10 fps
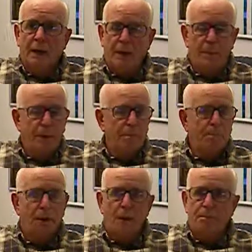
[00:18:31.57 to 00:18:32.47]
have
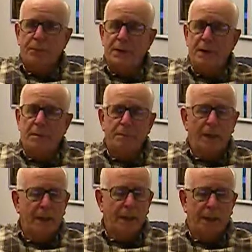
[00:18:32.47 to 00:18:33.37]
been pumped
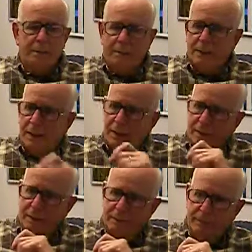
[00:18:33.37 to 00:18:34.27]
up and
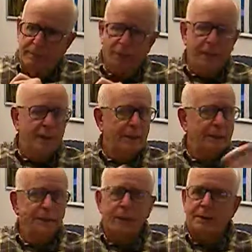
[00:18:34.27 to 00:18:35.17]
and written
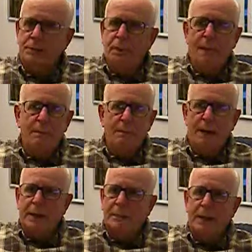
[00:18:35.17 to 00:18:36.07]
in such a way to
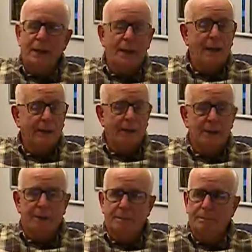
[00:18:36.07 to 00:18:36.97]
make them out like
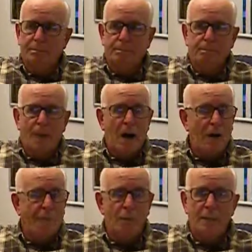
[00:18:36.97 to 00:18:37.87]
they're
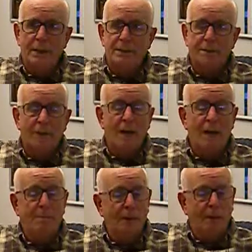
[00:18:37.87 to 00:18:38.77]
powerful means of
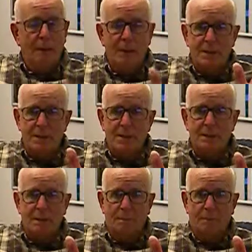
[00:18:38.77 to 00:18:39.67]
God. But let me tell
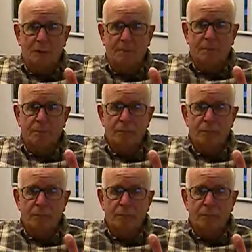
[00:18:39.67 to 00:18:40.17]
you something.